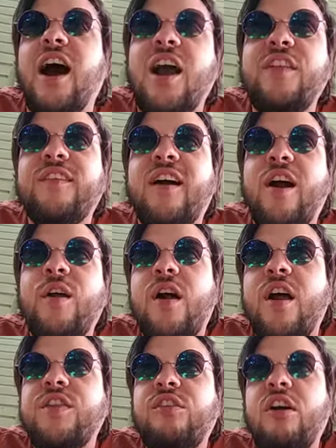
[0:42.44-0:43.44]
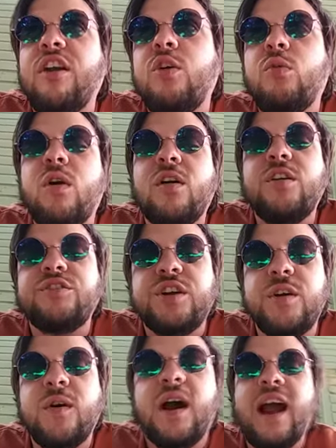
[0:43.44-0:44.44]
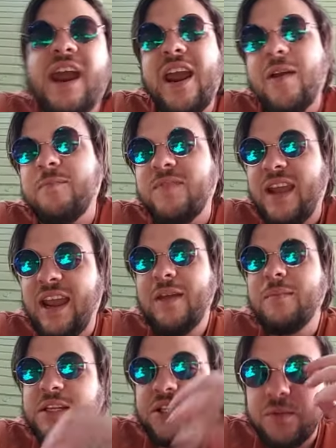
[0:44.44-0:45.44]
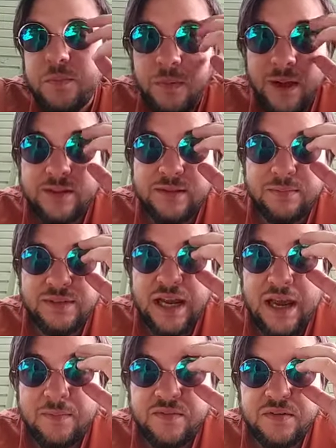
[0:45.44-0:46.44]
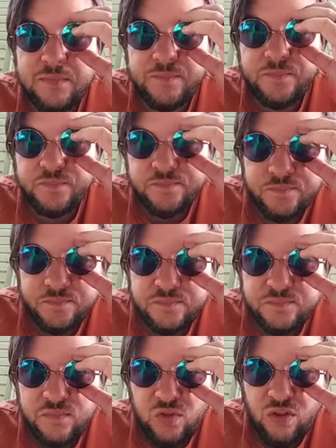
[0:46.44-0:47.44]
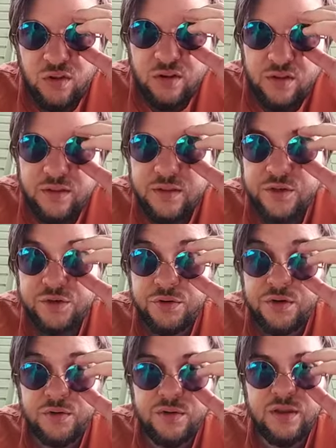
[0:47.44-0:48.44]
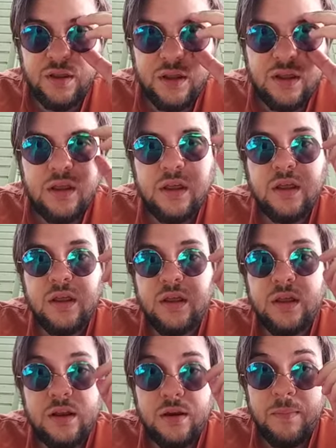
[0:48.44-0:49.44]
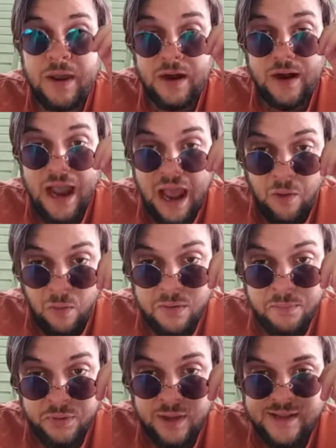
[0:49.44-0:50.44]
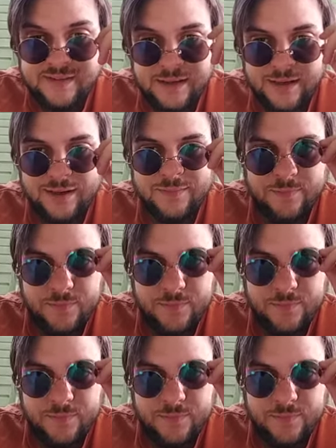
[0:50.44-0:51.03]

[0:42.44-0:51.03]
I, I, I thought you were a Jew. I am. I am a Jew. But sometimes the truth, no matter how unpleasant,